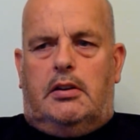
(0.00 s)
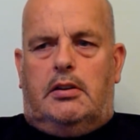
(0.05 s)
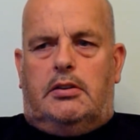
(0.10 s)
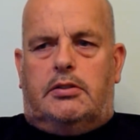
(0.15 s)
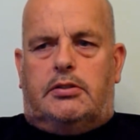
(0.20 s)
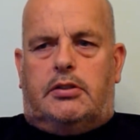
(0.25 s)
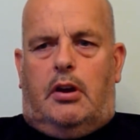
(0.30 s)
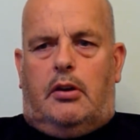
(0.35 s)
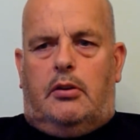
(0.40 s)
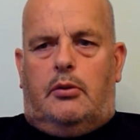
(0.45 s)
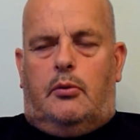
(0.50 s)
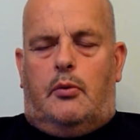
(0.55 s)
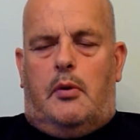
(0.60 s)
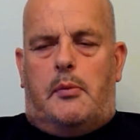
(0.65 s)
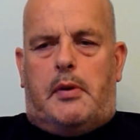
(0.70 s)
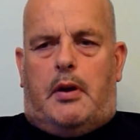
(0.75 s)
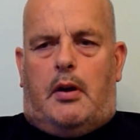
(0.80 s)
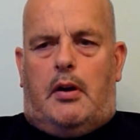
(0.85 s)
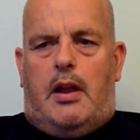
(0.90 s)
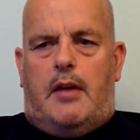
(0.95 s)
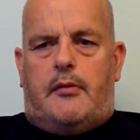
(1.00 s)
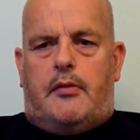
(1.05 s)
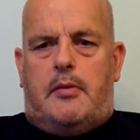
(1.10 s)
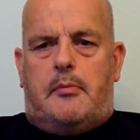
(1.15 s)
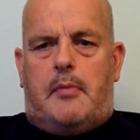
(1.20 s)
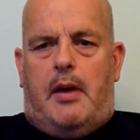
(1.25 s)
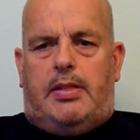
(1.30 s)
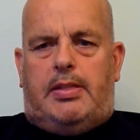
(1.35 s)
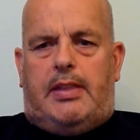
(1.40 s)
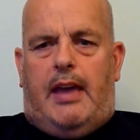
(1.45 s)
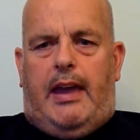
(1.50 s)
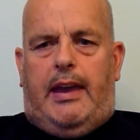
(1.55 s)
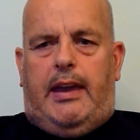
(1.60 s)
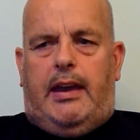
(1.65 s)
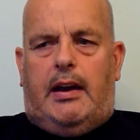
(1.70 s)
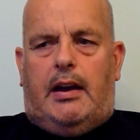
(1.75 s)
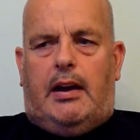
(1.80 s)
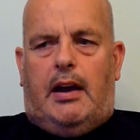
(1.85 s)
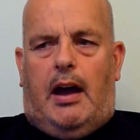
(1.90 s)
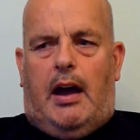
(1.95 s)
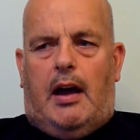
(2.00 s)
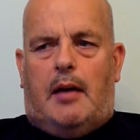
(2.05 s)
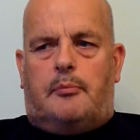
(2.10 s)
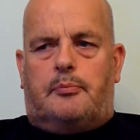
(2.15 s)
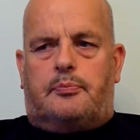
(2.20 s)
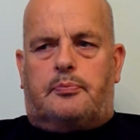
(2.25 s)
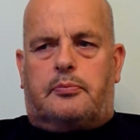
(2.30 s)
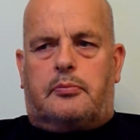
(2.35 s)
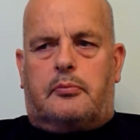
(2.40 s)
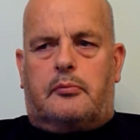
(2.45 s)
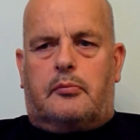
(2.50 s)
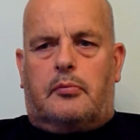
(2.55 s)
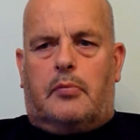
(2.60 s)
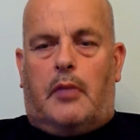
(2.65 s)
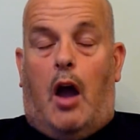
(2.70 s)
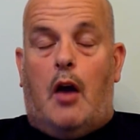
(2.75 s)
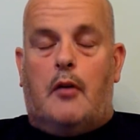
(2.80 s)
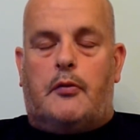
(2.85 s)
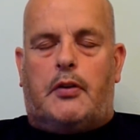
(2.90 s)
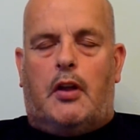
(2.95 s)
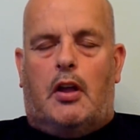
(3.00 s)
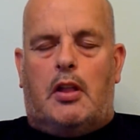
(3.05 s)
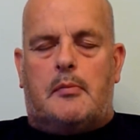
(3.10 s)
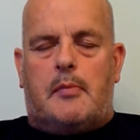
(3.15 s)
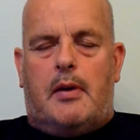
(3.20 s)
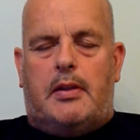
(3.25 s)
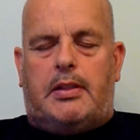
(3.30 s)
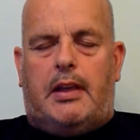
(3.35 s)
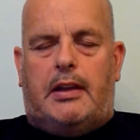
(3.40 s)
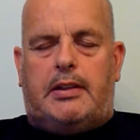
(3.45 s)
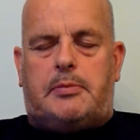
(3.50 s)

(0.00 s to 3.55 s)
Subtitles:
So we'll be going every Monday. Hopefully on the Monday,